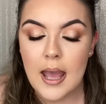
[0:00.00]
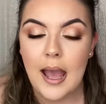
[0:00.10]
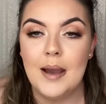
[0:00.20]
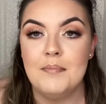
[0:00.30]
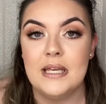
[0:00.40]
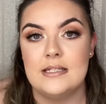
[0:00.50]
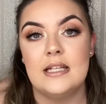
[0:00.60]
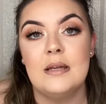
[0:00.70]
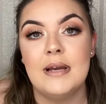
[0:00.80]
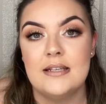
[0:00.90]
basically
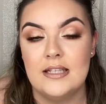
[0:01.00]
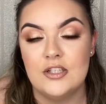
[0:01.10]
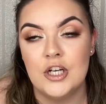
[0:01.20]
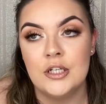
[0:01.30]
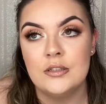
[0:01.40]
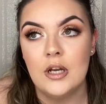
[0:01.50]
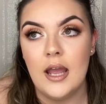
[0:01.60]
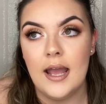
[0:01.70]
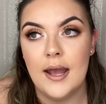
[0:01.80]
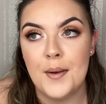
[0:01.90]
my sister,
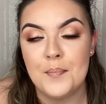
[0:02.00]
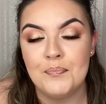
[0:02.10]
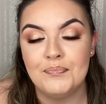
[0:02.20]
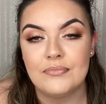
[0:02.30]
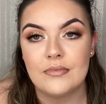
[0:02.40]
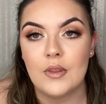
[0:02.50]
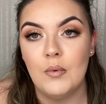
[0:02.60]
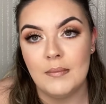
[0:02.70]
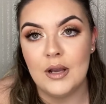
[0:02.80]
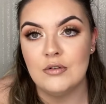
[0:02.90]
one of
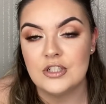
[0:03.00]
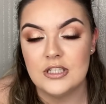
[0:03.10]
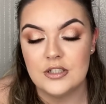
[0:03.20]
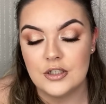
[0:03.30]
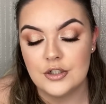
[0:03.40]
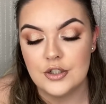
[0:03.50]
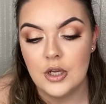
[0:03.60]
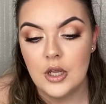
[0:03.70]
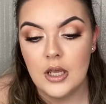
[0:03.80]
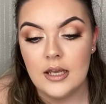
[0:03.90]
my older sisters,
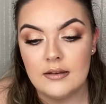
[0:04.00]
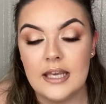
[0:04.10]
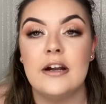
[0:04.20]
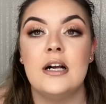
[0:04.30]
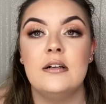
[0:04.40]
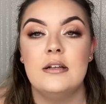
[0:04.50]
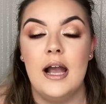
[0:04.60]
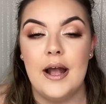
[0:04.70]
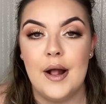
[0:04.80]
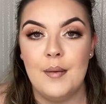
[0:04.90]
Kira,
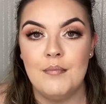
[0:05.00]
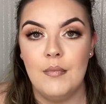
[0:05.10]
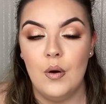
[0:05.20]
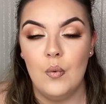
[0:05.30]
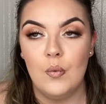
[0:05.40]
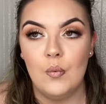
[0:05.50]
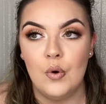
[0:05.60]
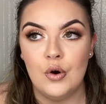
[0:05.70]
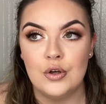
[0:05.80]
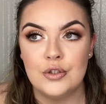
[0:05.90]

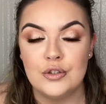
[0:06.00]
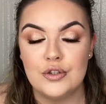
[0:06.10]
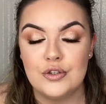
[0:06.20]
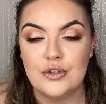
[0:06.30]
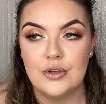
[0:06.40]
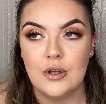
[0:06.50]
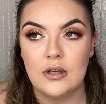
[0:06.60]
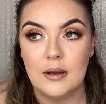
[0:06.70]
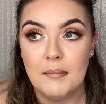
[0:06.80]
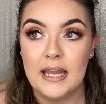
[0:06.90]
was
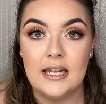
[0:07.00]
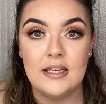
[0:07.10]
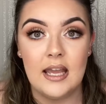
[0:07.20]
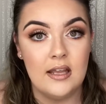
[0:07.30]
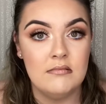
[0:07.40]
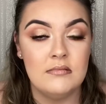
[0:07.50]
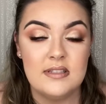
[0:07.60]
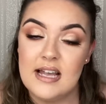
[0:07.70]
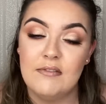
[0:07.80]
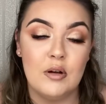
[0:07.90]
competed in
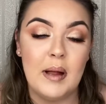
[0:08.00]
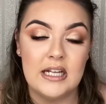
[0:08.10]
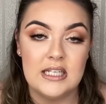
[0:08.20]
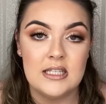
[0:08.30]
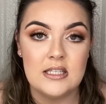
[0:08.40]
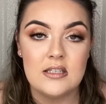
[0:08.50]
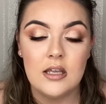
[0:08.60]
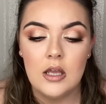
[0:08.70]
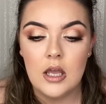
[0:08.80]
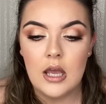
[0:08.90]
several pageants.
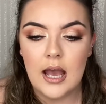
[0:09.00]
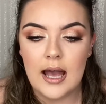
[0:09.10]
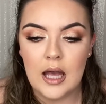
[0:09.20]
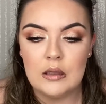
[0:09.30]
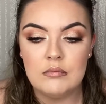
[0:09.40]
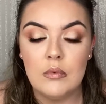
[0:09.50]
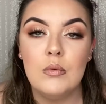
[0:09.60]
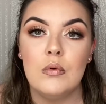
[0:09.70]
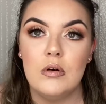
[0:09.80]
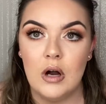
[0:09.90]

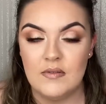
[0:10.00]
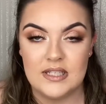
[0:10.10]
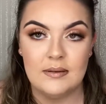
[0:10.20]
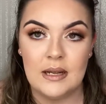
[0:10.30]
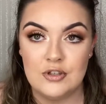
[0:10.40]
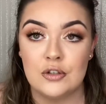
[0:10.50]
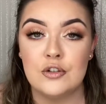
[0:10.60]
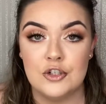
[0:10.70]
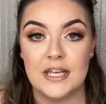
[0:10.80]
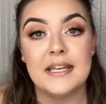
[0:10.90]
Obviously when I was young, there's
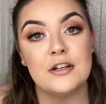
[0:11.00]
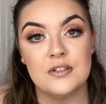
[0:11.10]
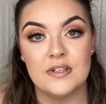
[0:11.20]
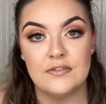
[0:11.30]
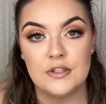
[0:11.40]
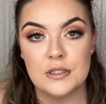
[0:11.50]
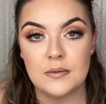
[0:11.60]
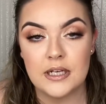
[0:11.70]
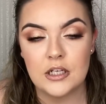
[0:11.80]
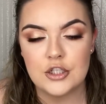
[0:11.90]
8 years of a difference
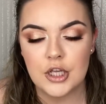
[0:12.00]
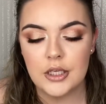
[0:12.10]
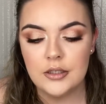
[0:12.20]
between us two.